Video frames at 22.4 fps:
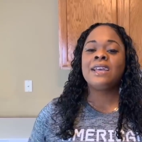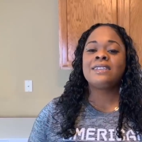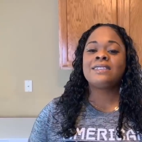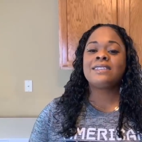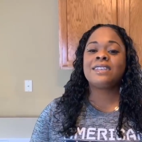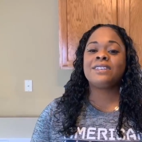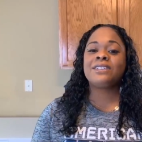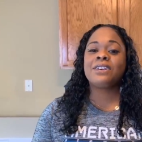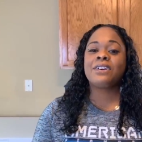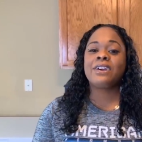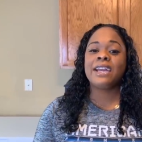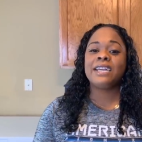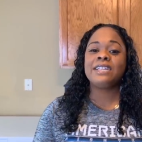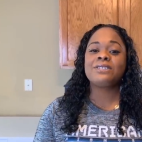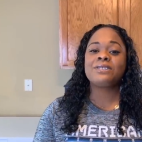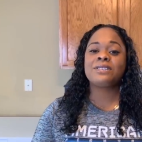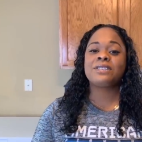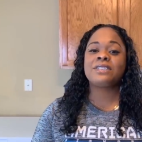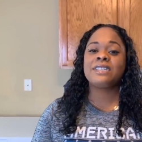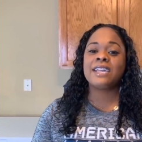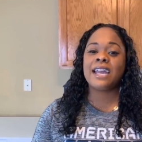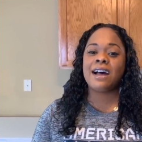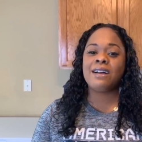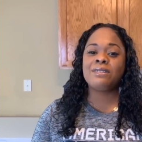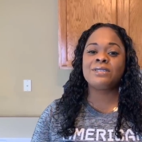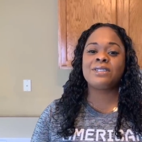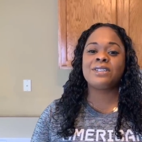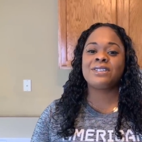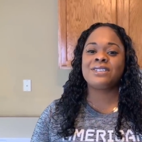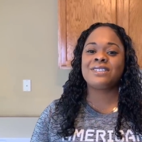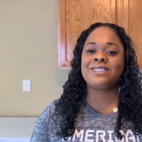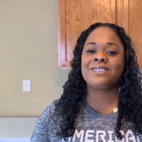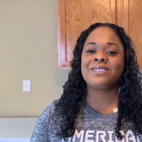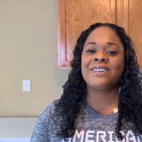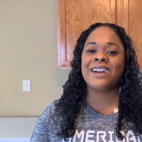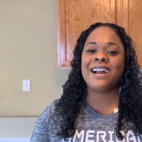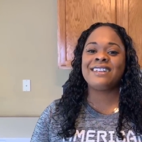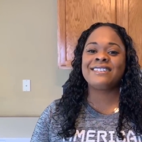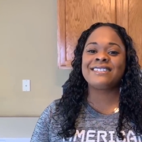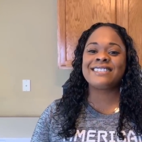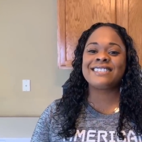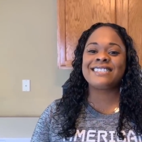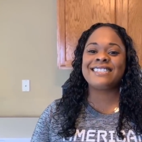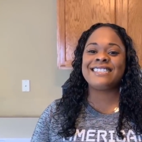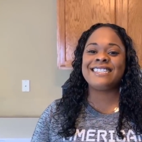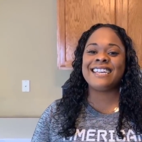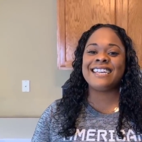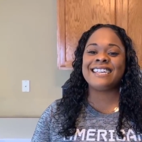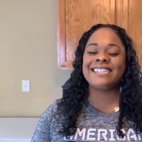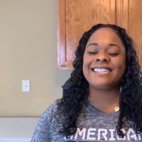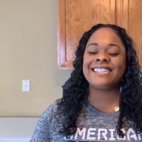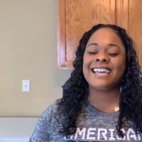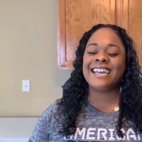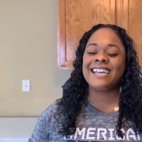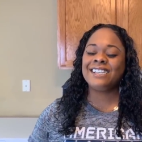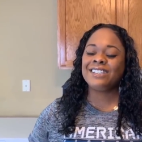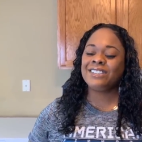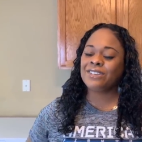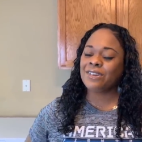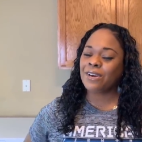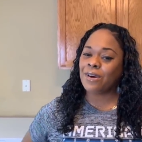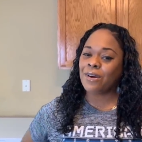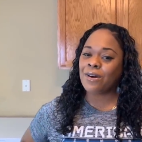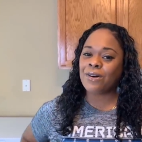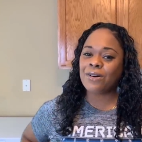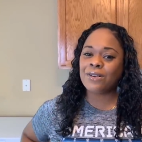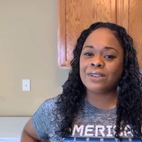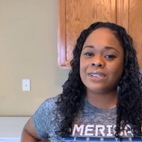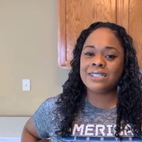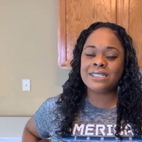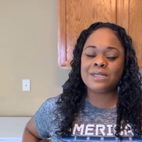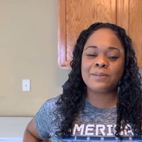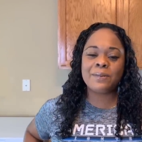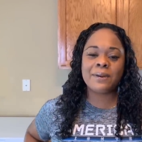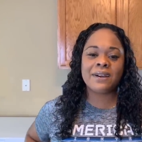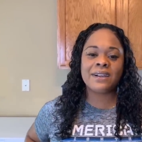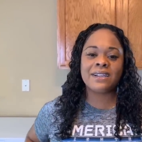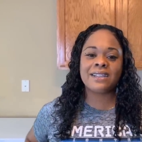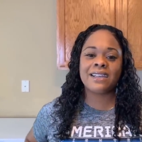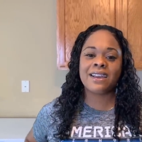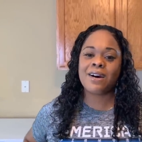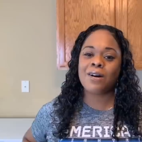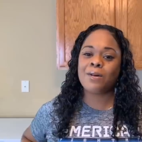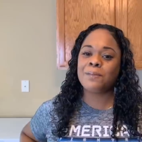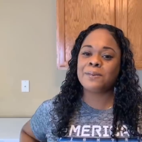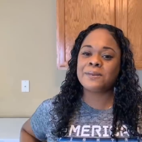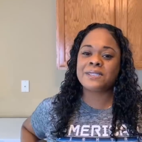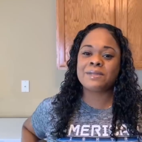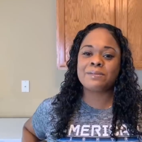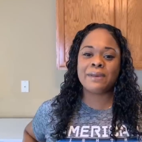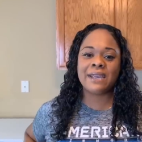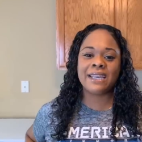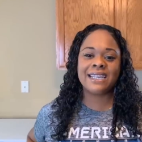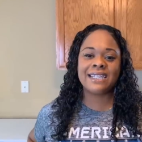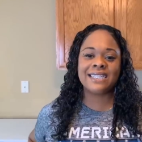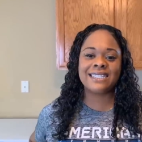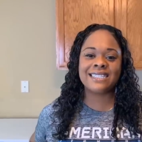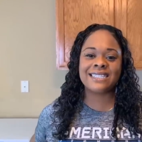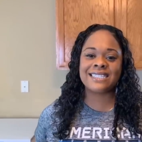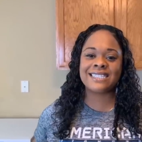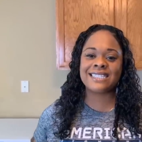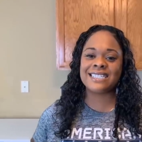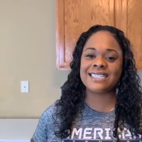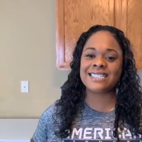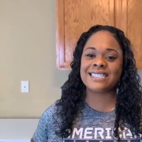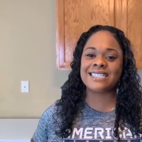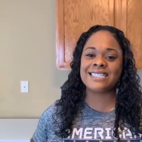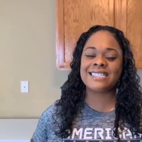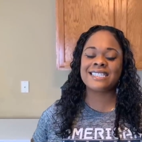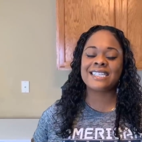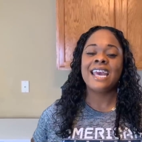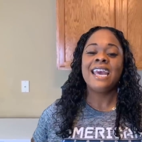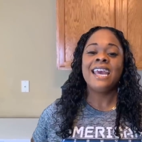Send your angels down to surround us day and night and your Holy Spirit to help us make good decisions.